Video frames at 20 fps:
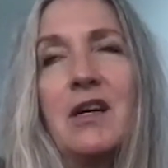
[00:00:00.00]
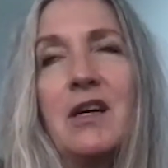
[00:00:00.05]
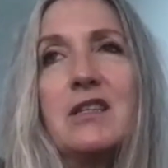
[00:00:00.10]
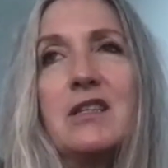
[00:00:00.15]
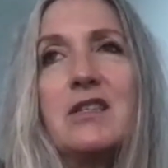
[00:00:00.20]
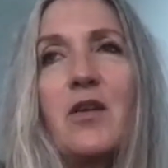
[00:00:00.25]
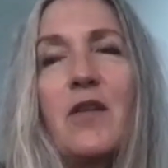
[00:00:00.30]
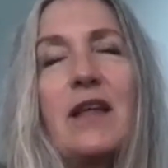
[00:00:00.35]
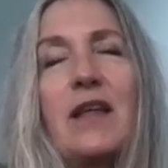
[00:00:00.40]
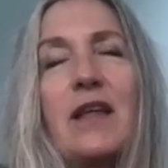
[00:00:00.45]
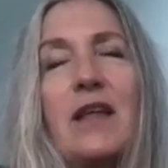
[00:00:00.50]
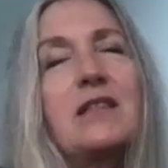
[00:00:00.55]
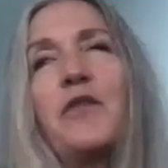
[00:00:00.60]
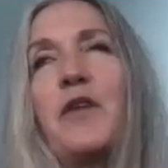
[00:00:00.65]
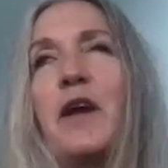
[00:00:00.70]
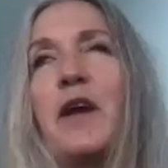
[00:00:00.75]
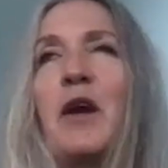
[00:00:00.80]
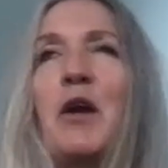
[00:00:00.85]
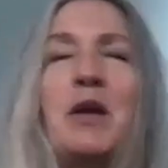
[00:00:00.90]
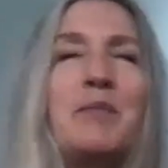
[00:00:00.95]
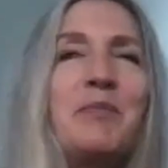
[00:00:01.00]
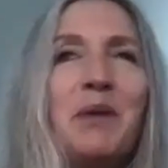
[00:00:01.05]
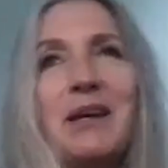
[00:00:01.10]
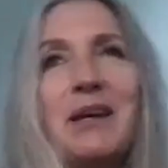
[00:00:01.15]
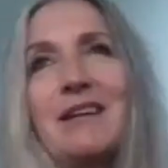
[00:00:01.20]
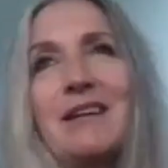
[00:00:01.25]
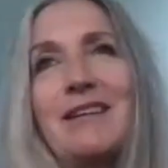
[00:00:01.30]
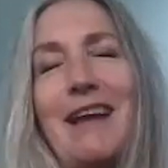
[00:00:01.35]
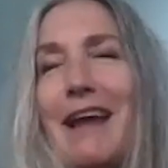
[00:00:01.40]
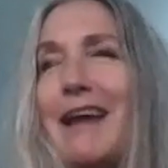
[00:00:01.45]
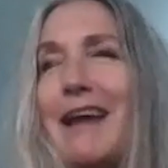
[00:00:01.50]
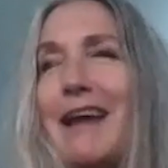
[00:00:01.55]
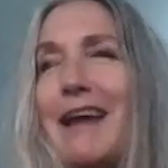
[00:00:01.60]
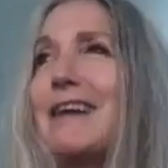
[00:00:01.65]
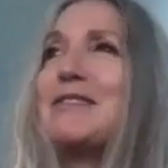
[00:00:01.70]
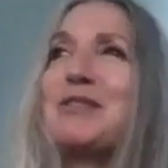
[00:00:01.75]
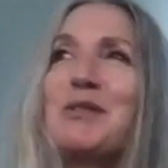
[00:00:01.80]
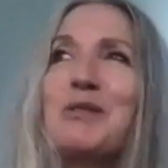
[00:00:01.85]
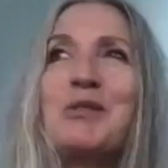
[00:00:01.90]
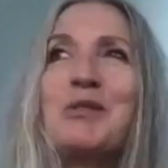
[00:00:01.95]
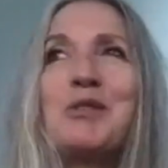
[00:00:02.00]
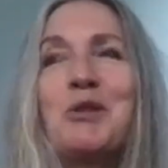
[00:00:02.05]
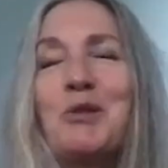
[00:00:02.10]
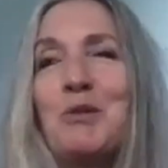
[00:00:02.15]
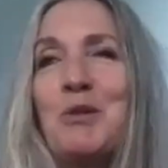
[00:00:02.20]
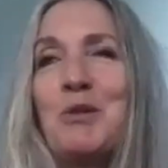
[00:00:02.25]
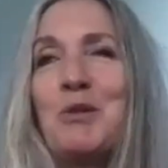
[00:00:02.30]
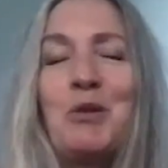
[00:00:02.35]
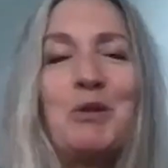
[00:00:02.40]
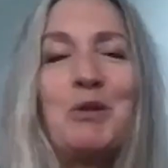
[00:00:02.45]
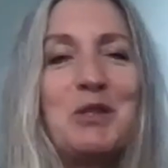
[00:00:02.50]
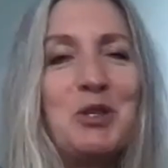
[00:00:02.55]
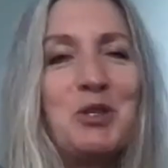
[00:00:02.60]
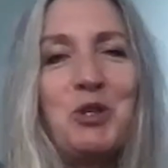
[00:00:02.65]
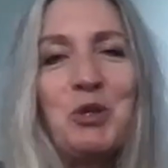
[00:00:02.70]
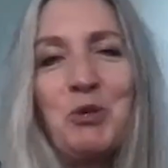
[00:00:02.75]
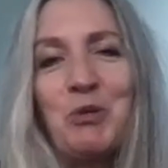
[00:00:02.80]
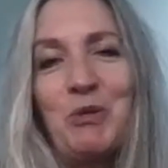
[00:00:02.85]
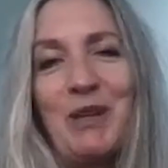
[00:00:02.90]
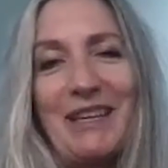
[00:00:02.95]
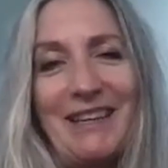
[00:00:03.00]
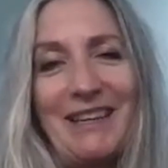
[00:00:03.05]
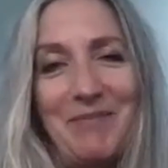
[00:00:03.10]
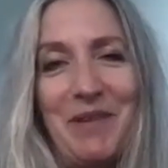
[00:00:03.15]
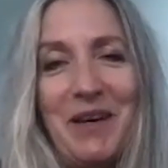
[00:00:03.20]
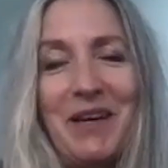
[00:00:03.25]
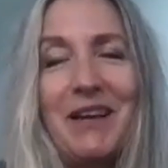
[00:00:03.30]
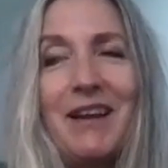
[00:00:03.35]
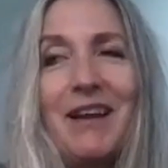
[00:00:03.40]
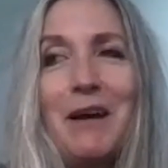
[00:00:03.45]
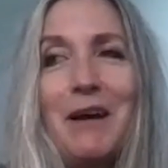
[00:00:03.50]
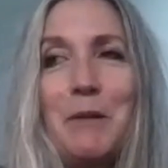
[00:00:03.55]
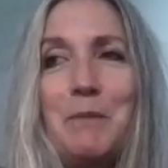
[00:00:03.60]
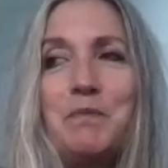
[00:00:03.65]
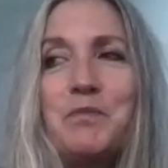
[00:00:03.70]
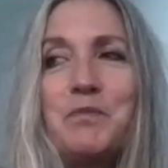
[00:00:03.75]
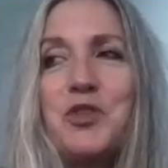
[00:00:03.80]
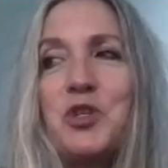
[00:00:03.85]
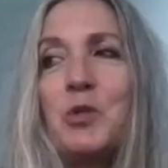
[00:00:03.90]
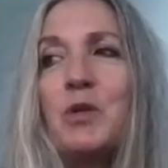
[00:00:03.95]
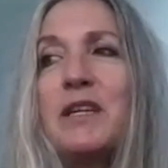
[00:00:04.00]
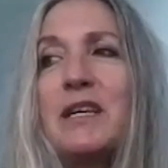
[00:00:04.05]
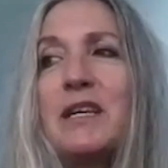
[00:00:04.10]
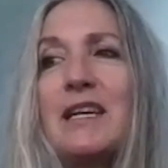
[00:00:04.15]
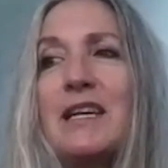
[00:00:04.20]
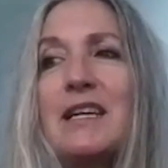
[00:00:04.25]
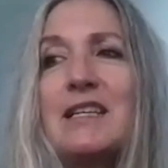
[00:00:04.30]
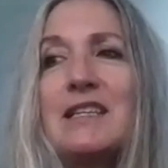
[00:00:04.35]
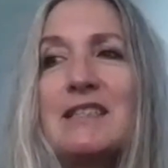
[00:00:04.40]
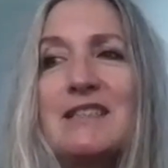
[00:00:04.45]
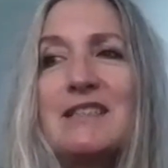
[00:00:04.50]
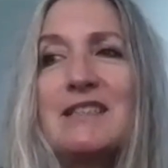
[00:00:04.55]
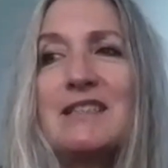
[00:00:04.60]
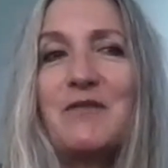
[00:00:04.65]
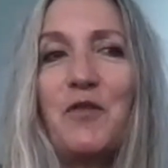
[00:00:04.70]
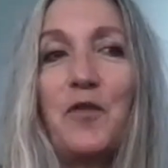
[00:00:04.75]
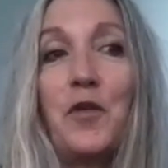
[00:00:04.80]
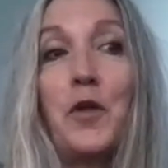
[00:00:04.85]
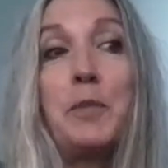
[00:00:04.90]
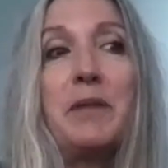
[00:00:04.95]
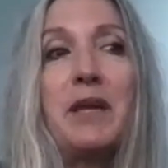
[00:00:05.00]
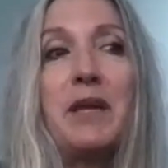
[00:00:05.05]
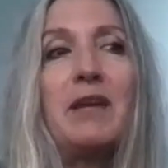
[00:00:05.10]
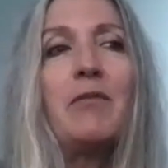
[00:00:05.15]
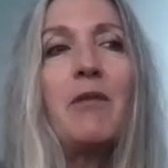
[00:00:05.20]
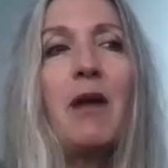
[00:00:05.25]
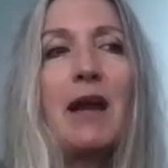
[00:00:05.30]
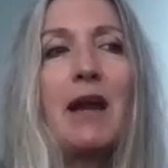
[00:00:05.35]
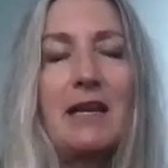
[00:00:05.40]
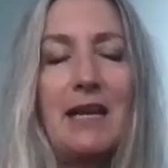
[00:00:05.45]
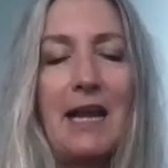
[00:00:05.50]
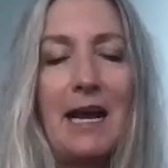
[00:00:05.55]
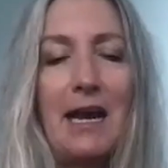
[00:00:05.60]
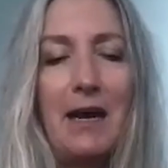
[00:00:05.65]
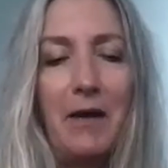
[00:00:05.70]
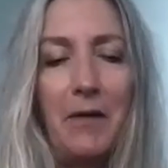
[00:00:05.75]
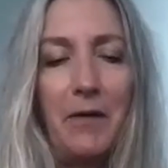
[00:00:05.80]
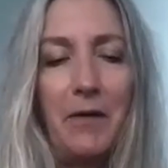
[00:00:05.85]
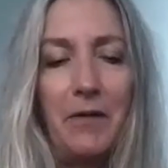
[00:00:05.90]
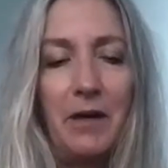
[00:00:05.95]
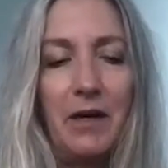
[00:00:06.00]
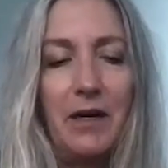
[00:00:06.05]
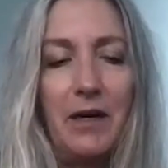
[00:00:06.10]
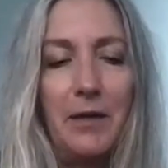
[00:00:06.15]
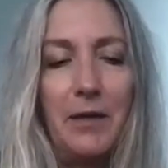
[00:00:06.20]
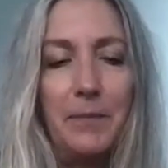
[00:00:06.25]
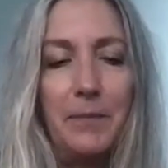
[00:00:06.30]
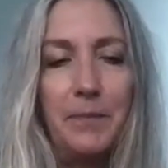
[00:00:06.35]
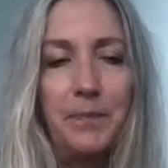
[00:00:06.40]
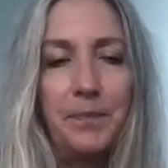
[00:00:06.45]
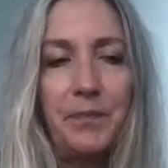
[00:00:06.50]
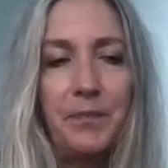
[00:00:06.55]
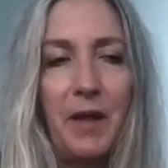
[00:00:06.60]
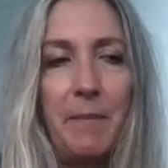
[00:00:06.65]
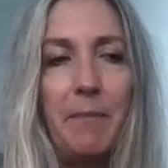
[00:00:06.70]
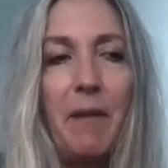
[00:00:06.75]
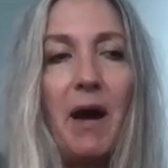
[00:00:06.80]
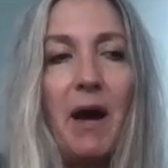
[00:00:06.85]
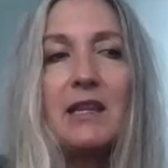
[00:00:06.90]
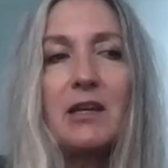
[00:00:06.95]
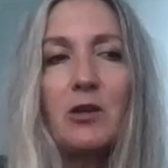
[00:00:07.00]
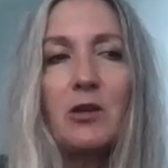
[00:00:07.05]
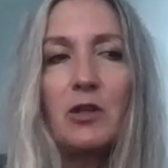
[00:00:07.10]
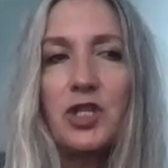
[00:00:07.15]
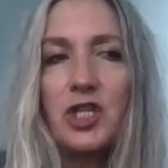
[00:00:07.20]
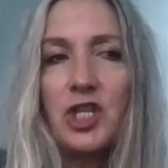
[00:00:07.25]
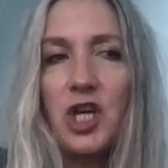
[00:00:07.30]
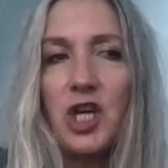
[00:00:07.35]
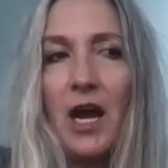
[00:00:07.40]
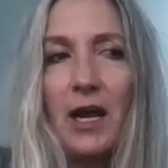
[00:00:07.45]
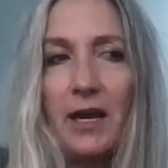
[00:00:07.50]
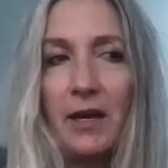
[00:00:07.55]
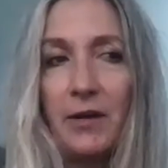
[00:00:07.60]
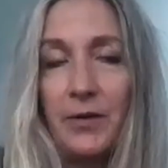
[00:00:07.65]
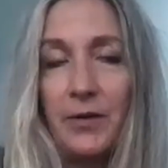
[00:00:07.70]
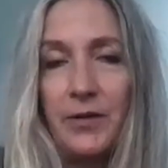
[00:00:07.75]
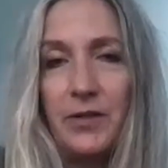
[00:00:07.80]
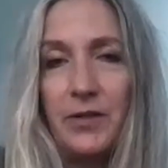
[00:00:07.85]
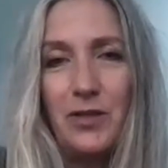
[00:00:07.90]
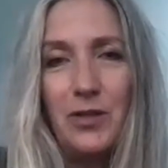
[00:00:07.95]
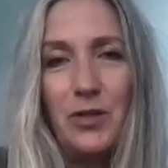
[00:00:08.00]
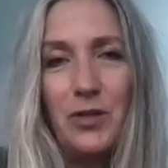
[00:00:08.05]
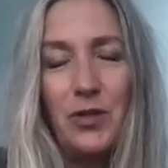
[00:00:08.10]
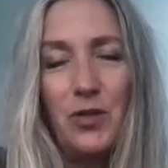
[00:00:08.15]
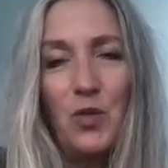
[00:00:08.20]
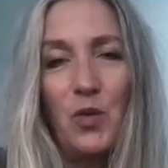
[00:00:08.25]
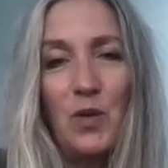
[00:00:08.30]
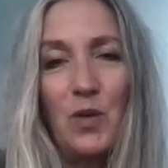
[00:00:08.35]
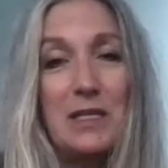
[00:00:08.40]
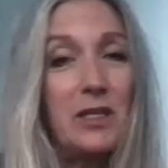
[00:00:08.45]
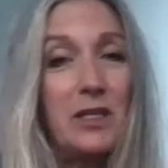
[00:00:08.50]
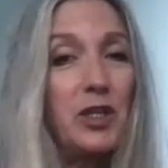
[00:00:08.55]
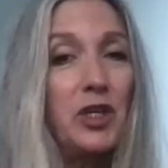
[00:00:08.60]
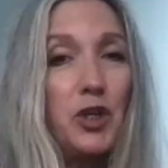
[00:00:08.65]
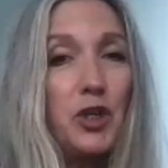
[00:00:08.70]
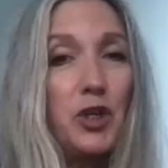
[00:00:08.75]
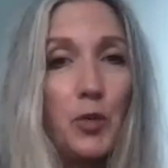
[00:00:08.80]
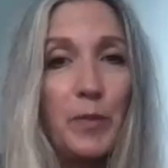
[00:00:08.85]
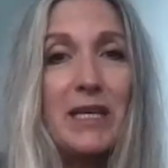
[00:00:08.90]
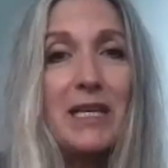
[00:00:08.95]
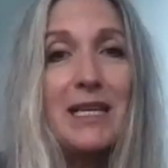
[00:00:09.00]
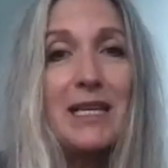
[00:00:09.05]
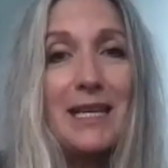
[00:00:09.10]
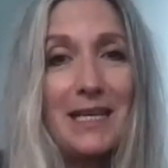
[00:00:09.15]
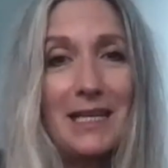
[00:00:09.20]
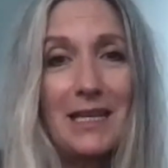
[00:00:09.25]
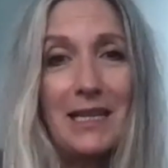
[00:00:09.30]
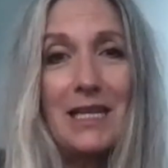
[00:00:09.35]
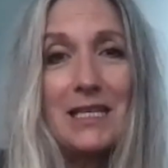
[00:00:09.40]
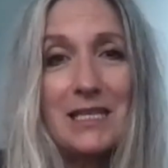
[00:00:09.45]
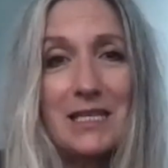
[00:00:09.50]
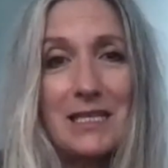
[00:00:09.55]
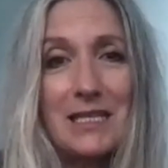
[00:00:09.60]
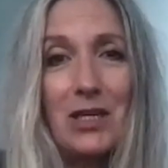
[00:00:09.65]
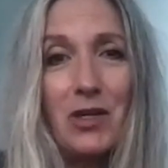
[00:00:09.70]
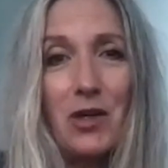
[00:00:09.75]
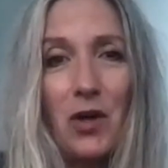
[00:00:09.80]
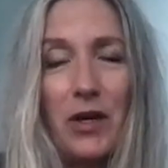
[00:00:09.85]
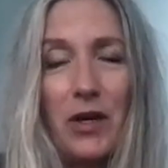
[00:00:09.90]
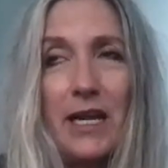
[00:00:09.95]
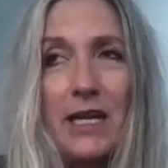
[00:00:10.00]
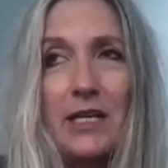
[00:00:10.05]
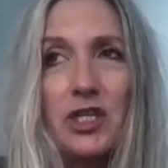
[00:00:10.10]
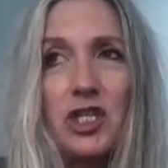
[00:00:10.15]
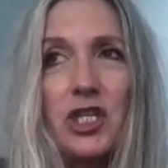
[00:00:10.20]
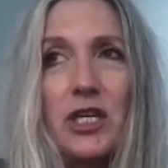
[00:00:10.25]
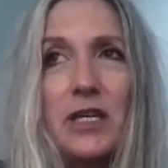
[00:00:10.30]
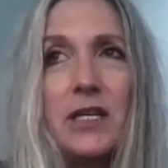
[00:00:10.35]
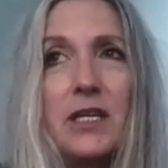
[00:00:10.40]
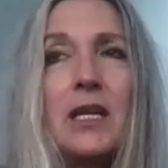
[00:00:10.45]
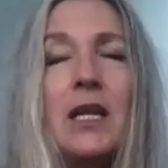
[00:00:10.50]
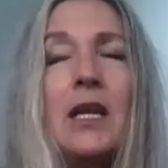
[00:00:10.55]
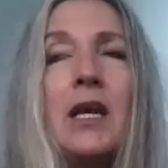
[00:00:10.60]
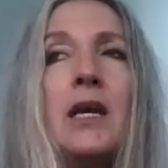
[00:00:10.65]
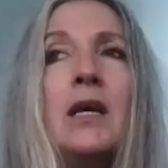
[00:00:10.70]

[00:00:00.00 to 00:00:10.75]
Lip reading: So that's a very big answer to who is Julie. But Julie is, for me right now, my little child who was a human in this incarnation.